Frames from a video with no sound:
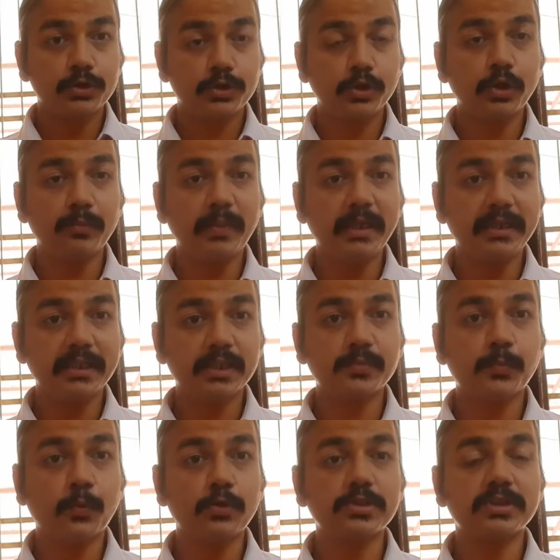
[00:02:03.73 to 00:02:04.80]
should be
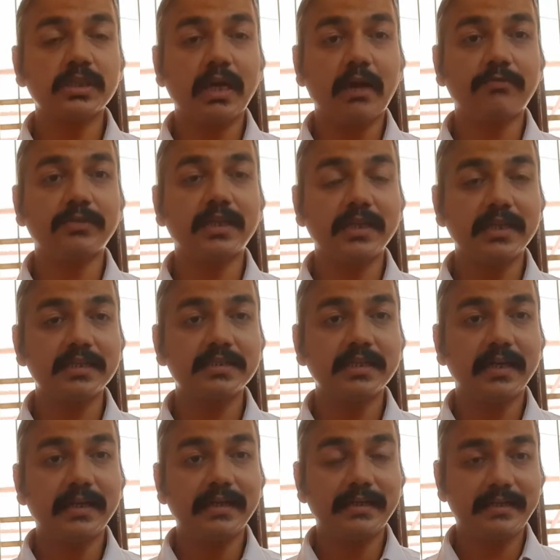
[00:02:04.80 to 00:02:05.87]
disposed after his
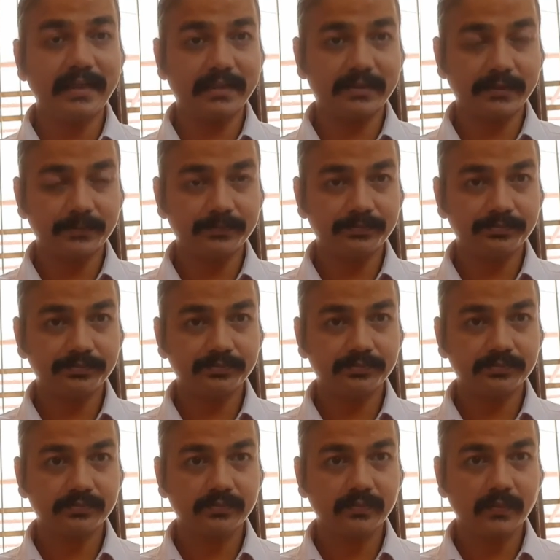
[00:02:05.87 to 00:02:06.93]
death.
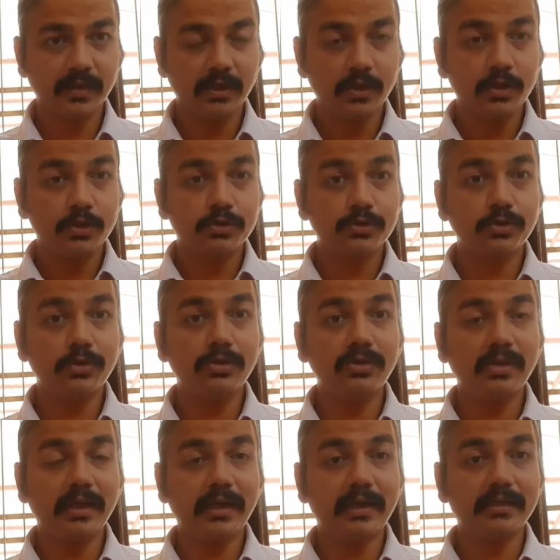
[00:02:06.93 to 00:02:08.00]

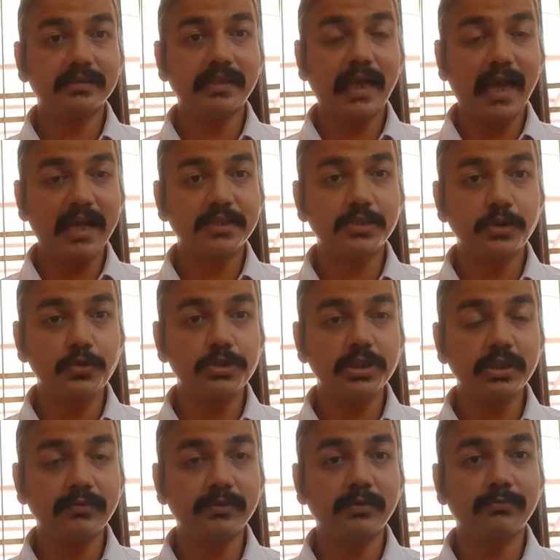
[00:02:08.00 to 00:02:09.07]
So the
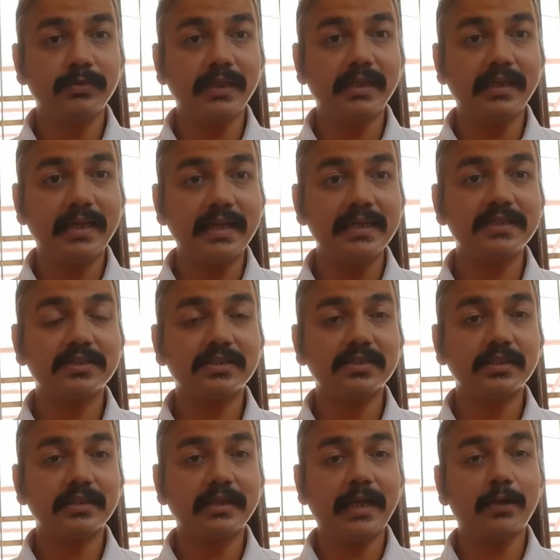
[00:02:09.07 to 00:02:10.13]
execution of the will is
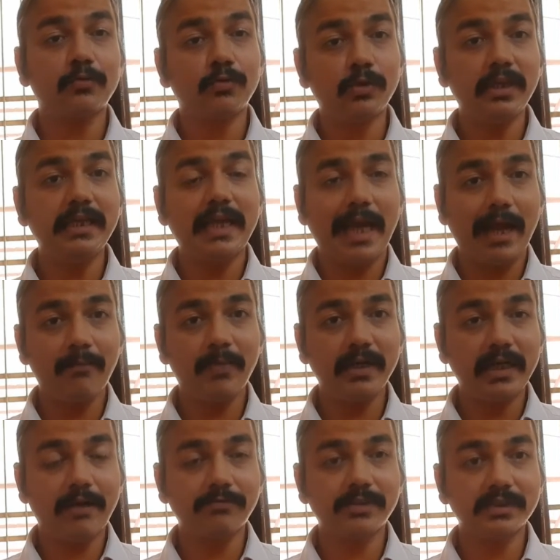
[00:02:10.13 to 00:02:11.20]
can only
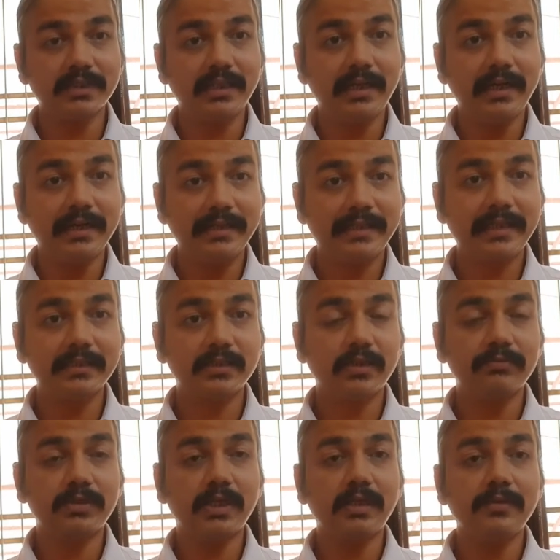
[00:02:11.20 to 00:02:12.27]
happen after the death
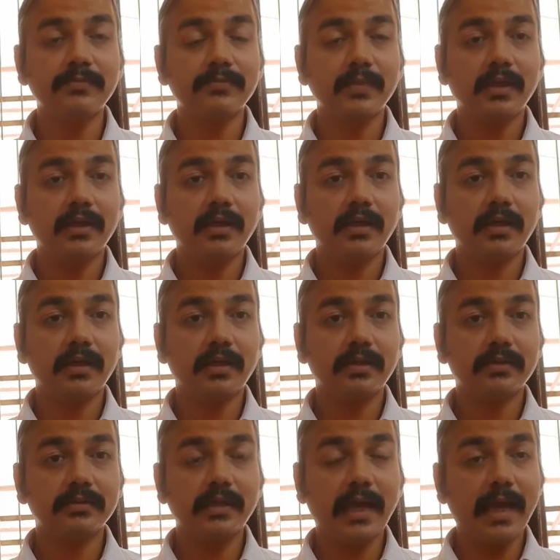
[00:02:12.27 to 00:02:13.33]
of the,
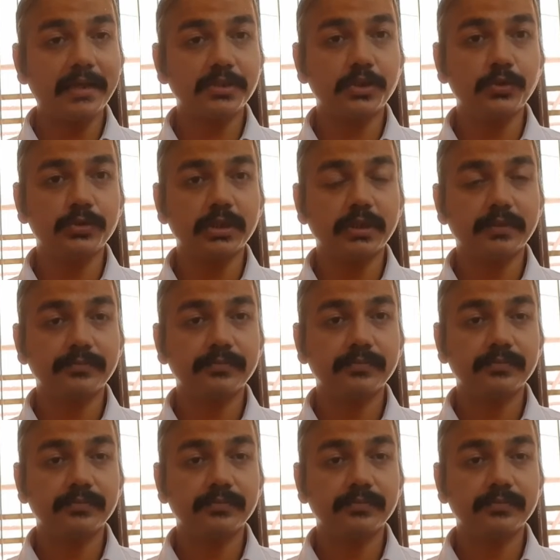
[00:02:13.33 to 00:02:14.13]
the executor